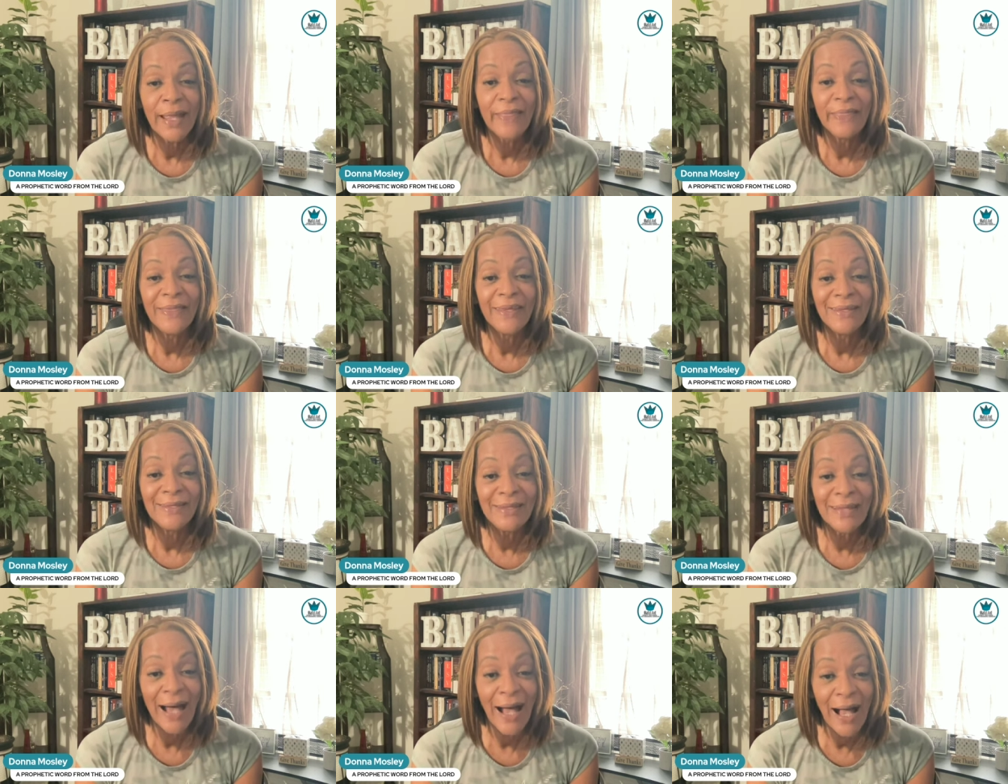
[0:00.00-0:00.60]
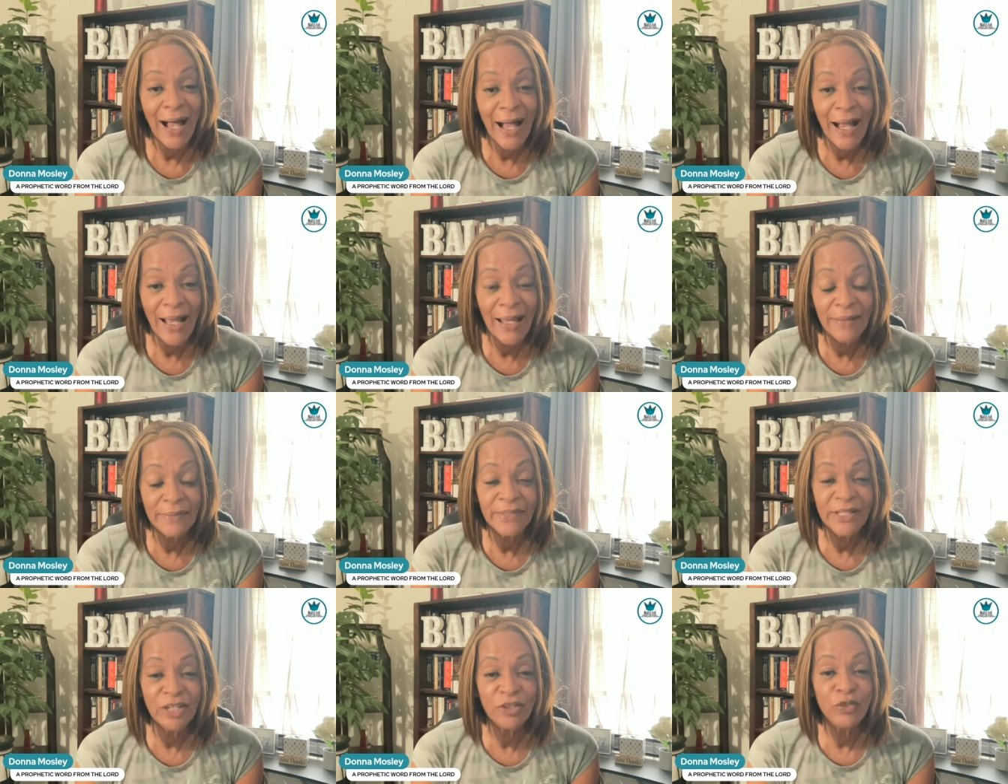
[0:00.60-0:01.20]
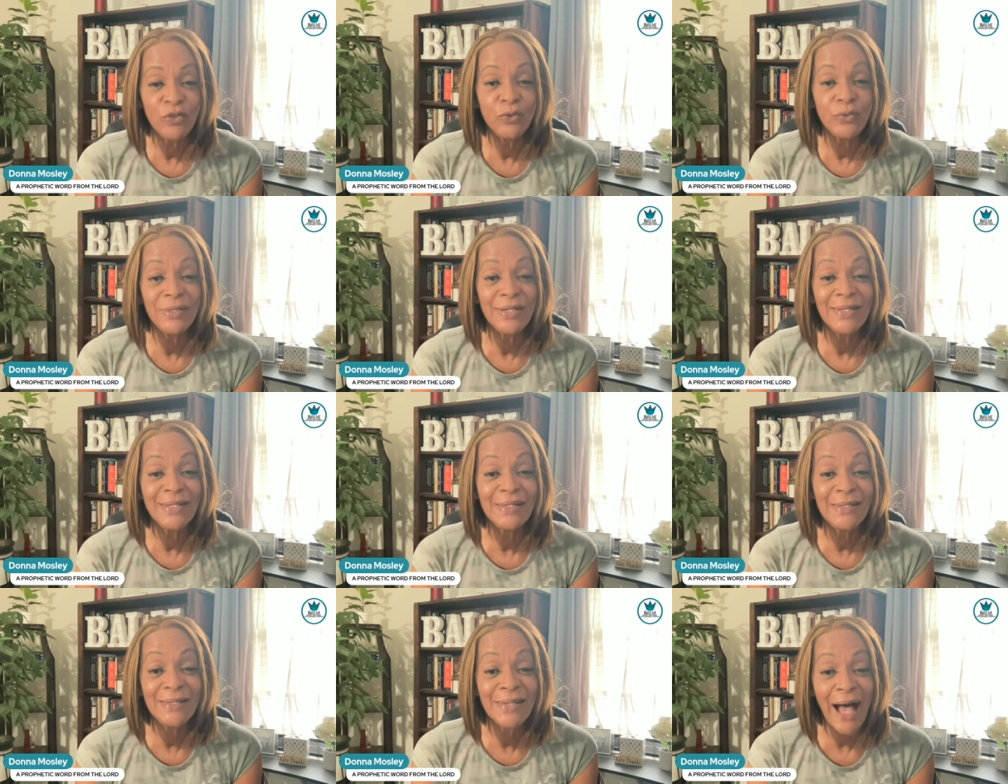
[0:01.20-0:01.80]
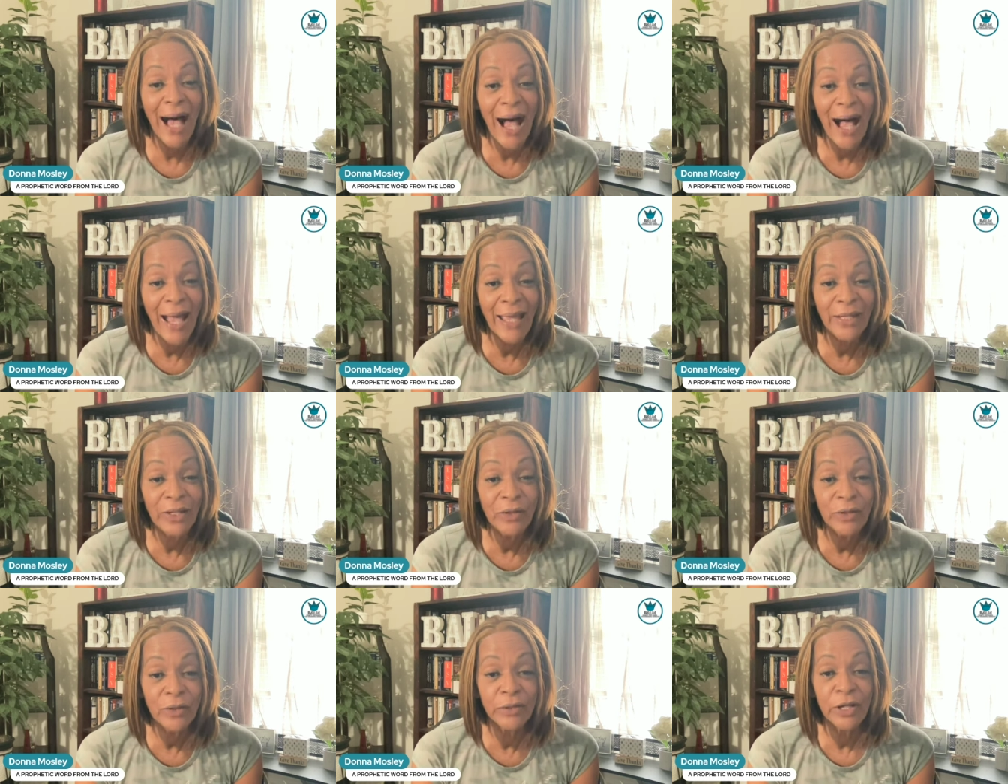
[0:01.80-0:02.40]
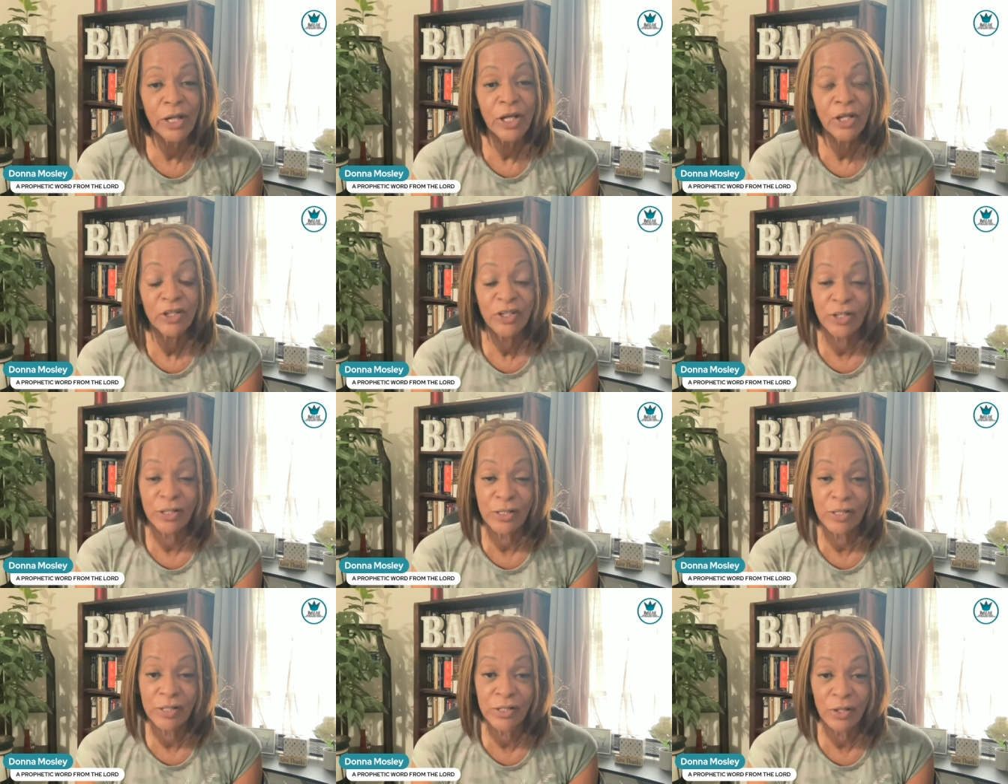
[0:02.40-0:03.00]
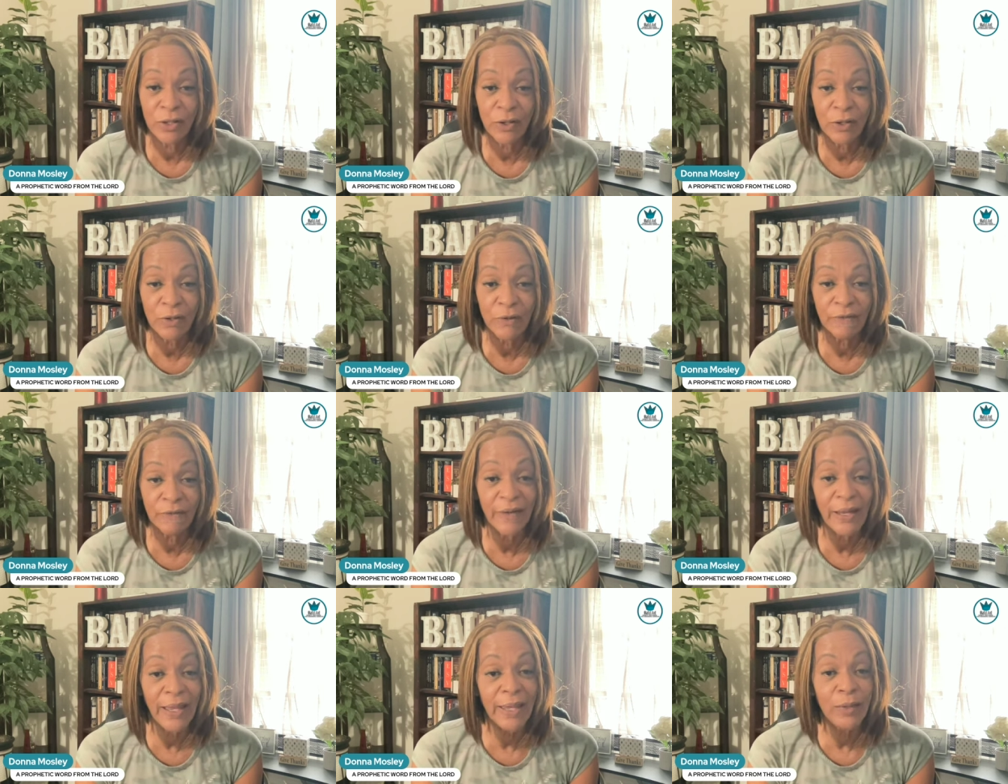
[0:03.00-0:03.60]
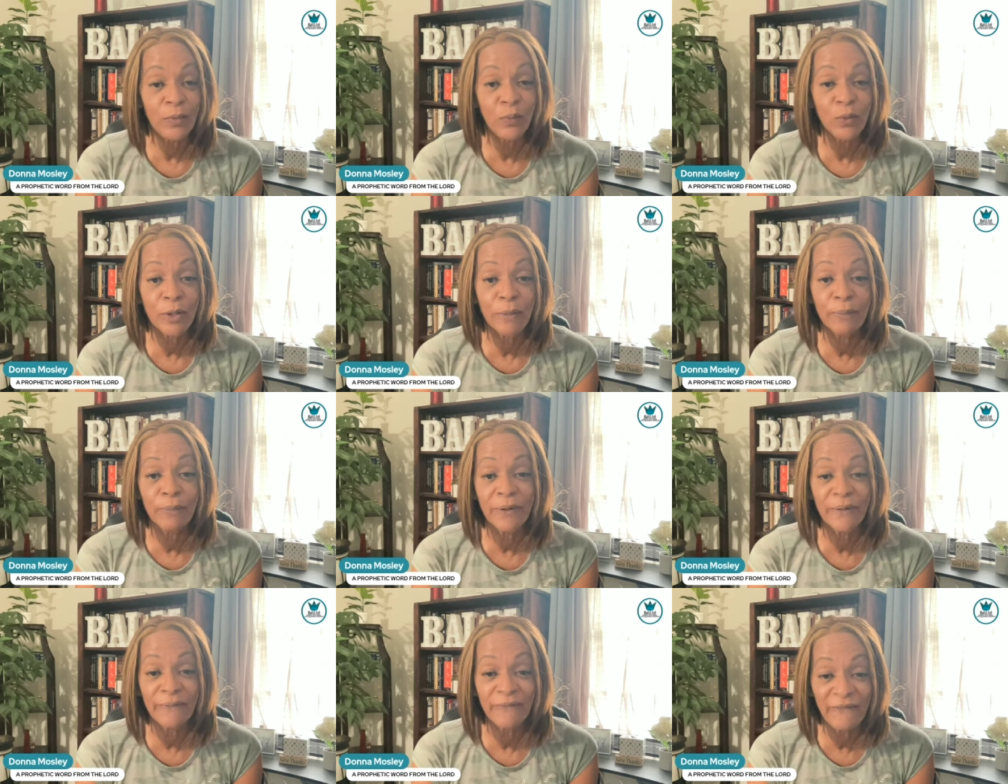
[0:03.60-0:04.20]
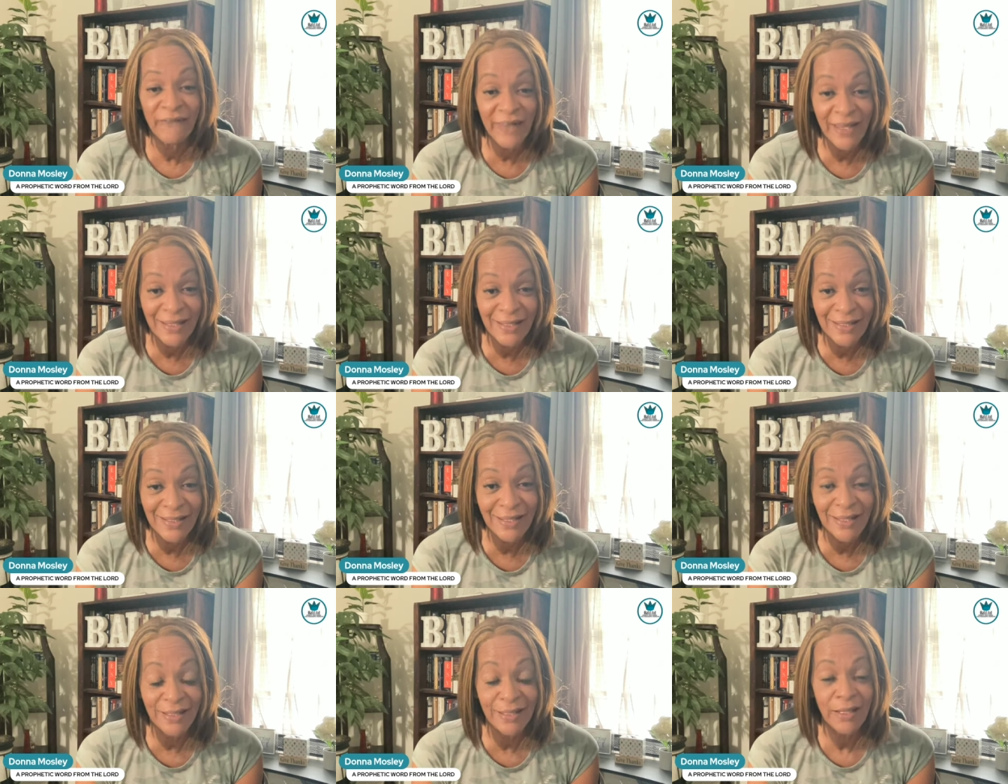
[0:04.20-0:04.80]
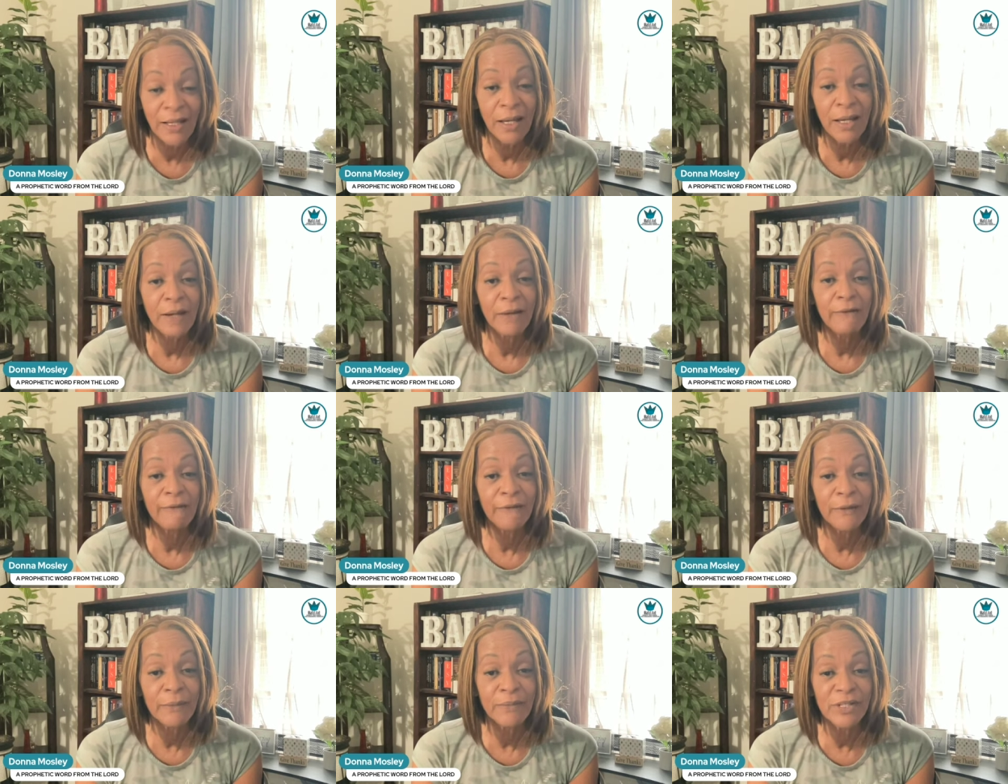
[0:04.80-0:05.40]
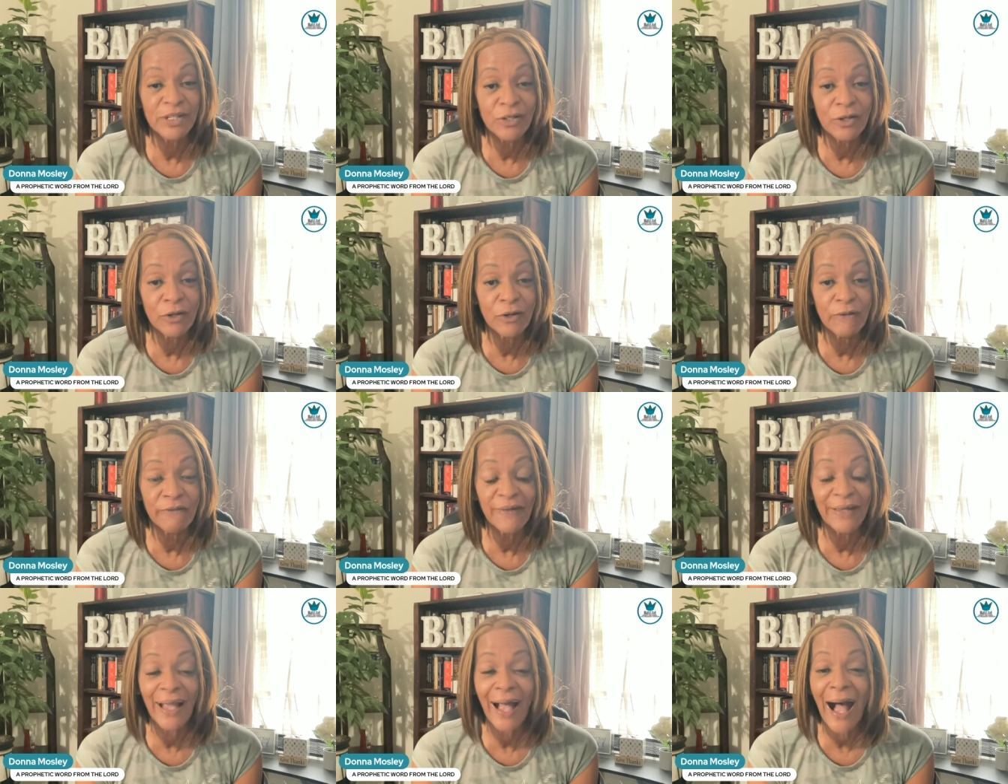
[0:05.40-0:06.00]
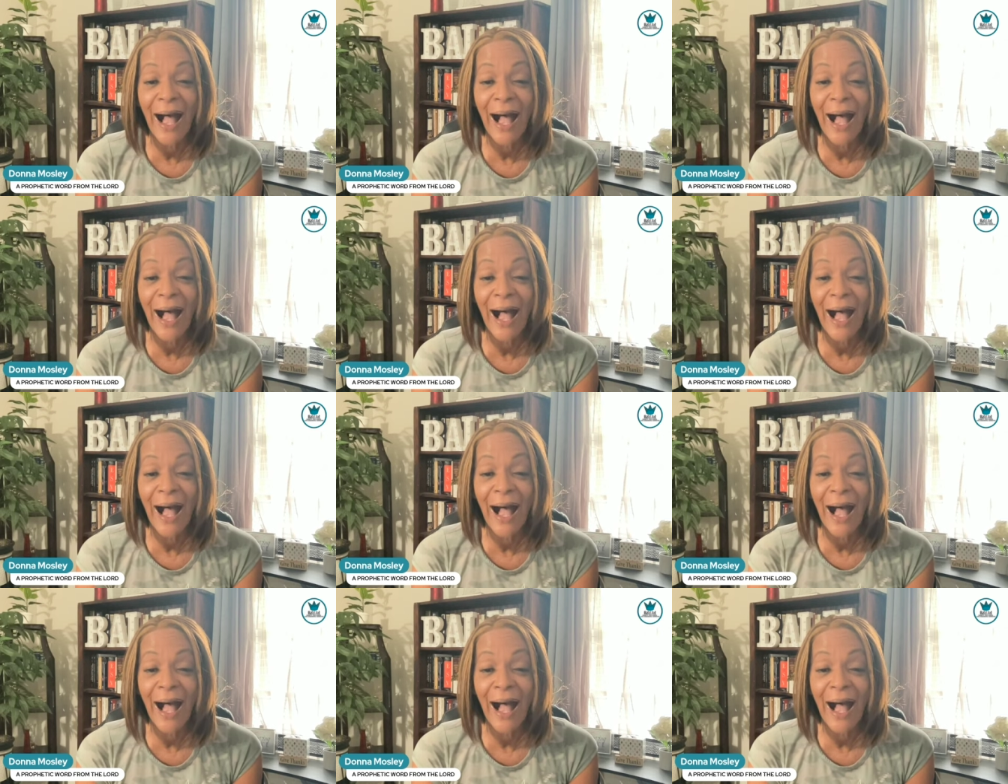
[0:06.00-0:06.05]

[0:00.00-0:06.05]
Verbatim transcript: the times that you desired to serve and were prevented from serving.